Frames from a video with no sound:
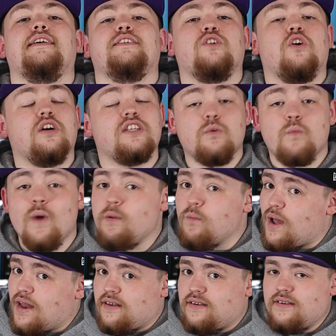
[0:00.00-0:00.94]
So it's a
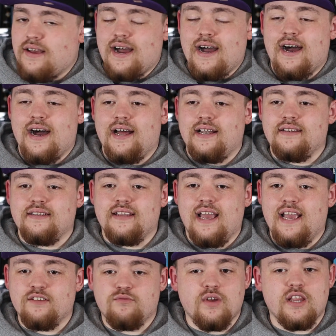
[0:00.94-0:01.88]
win-win, and
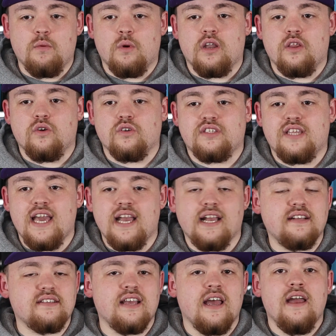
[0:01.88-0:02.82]
it's really one of those
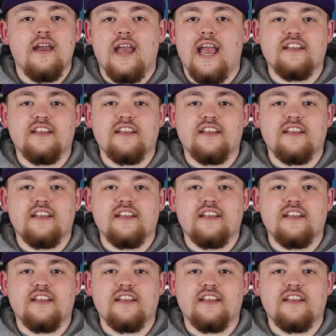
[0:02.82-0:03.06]
things.